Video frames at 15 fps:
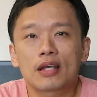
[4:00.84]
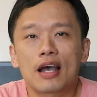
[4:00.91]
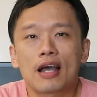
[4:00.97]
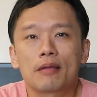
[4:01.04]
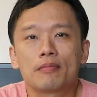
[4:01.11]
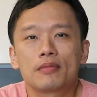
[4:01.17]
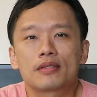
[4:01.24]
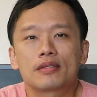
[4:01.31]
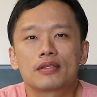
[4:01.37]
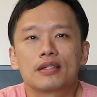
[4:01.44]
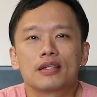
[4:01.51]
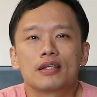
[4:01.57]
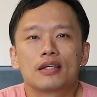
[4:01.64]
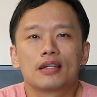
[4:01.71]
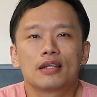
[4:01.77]
times.
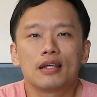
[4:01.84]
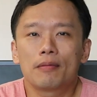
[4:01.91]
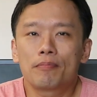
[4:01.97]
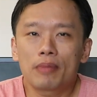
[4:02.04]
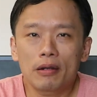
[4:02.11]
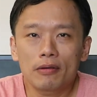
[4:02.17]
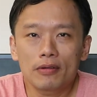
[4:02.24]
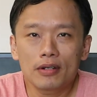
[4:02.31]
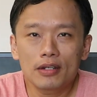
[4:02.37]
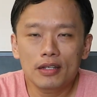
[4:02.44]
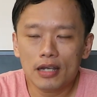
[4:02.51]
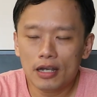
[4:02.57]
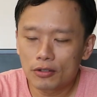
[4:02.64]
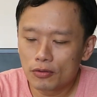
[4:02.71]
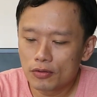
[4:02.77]
Yeah, apparently,
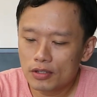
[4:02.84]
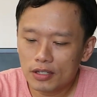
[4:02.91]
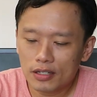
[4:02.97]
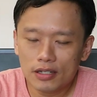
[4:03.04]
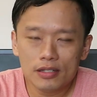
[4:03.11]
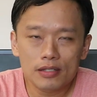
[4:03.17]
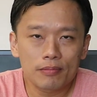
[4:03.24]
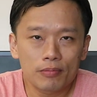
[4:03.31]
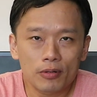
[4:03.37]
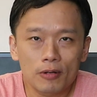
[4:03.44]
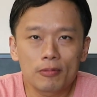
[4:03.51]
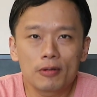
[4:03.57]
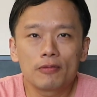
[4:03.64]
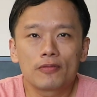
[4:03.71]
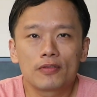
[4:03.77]
I don't think it's a
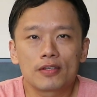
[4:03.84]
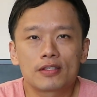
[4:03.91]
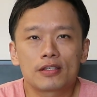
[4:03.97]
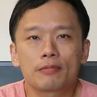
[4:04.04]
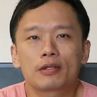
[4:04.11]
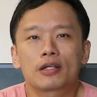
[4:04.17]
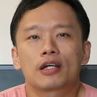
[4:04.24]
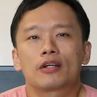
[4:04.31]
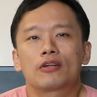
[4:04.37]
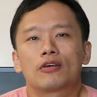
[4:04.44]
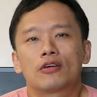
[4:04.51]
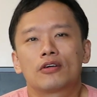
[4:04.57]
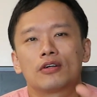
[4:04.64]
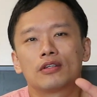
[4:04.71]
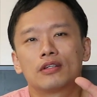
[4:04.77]
problem with the SIM card
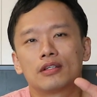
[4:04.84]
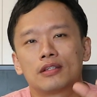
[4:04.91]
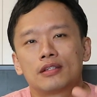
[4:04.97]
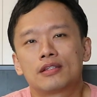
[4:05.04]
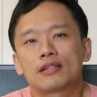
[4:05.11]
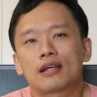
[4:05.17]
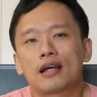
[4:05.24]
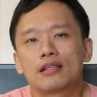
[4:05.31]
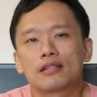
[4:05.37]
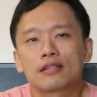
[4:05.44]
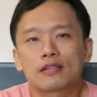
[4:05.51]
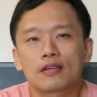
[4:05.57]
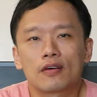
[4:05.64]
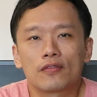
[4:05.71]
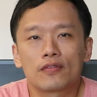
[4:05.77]
or the sizes
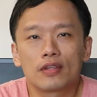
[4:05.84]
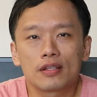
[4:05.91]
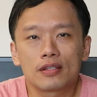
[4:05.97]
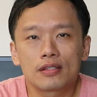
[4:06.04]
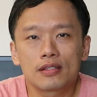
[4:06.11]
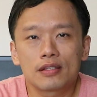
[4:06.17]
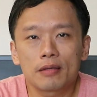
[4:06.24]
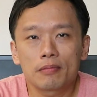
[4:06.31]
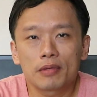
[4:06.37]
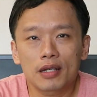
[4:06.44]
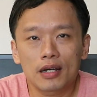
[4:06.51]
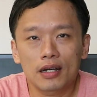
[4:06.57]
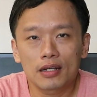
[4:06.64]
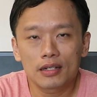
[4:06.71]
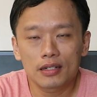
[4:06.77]
of the SIM
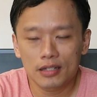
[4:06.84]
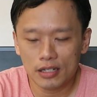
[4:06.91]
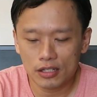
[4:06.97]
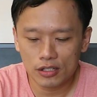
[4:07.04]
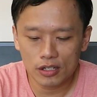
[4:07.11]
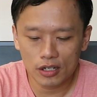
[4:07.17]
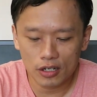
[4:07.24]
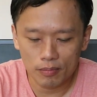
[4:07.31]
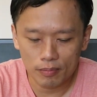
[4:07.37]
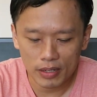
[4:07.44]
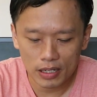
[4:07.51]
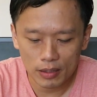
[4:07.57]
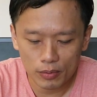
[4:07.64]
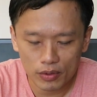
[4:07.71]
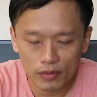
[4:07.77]
card that's not
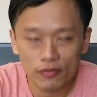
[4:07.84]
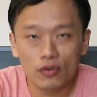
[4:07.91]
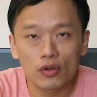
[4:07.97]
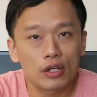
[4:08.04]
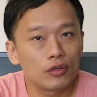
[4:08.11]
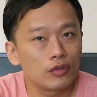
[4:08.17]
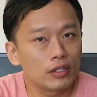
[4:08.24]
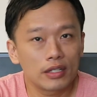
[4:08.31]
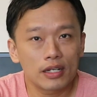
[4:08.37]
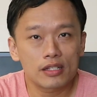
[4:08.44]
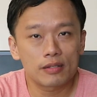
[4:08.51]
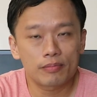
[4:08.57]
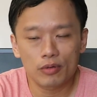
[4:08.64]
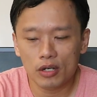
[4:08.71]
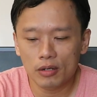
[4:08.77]
compatible with the phone. I don't think that's
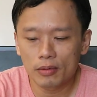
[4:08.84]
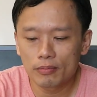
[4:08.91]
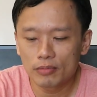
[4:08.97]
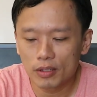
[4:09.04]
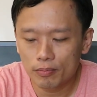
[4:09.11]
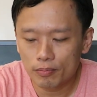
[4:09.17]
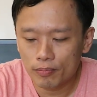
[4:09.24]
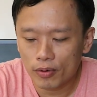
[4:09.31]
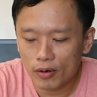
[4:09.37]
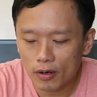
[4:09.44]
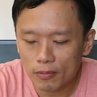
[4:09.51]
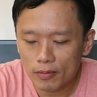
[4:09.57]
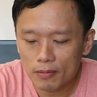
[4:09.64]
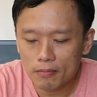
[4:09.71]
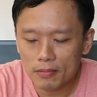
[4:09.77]
a problem. The
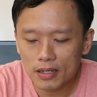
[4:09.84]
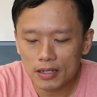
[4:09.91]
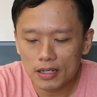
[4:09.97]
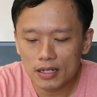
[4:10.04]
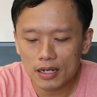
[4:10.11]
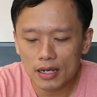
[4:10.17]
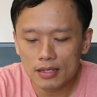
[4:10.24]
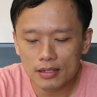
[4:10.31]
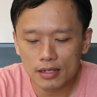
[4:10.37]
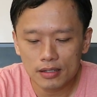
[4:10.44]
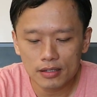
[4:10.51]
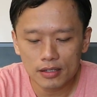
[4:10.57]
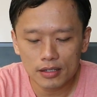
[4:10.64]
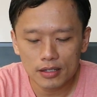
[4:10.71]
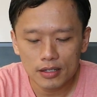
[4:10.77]
problem mainly lies, I
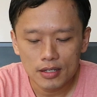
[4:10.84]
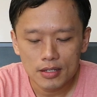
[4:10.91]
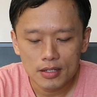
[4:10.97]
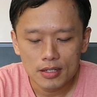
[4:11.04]
think,